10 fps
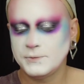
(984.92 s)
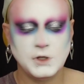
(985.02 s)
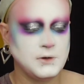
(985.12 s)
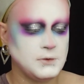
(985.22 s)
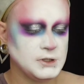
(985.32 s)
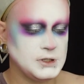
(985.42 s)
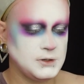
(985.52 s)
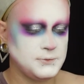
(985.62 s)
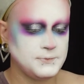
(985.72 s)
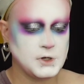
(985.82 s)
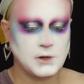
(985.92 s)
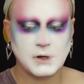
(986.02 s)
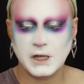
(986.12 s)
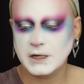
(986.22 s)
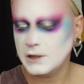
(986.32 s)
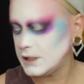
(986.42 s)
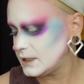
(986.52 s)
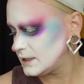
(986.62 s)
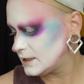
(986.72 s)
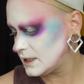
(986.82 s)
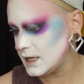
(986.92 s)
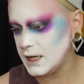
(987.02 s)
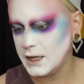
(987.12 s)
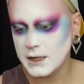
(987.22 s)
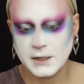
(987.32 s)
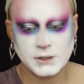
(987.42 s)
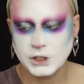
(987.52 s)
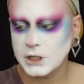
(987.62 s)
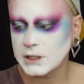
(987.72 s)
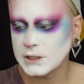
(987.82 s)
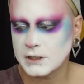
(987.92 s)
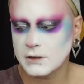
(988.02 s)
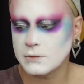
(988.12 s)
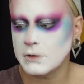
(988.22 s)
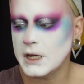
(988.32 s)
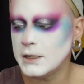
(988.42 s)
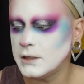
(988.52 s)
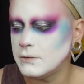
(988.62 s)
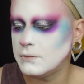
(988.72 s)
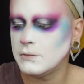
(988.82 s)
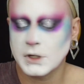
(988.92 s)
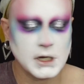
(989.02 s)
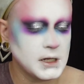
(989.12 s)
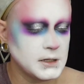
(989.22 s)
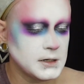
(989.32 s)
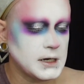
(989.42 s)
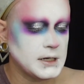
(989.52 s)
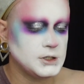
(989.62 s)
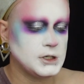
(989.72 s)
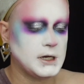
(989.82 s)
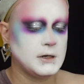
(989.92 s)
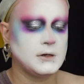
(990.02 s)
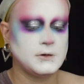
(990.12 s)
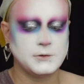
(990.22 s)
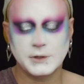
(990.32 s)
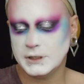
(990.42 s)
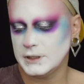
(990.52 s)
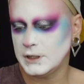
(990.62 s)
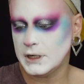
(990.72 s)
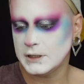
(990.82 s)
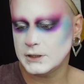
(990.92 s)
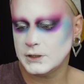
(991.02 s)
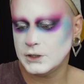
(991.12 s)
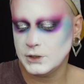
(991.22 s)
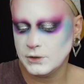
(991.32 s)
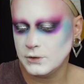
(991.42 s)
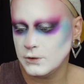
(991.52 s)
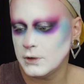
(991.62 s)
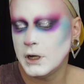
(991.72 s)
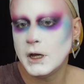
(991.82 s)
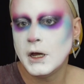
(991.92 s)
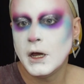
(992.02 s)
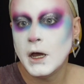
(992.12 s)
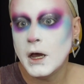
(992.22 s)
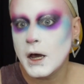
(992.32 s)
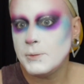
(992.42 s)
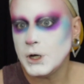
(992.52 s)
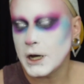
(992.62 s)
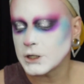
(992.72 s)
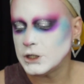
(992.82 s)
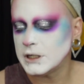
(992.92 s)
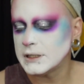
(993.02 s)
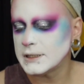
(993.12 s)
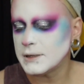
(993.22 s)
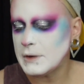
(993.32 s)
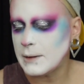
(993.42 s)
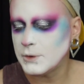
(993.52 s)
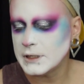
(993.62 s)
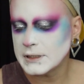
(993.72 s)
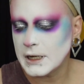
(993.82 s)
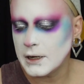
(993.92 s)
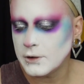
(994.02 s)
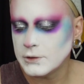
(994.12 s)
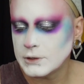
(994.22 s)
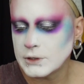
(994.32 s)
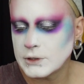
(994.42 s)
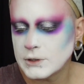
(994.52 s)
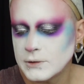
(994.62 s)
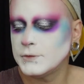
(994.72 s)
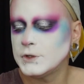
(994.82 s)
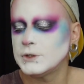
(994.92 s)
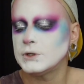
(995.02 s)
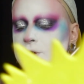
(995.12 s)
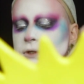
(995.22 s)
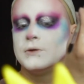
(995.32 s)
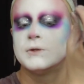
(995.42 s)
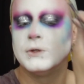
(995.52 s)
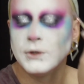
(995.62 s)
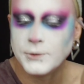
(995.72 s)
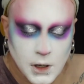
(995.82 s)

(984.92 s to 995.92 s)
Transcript: You will do. All right, now let's take just a random color eyeshadow that's not too obnoxious to map this out. Let's just use you.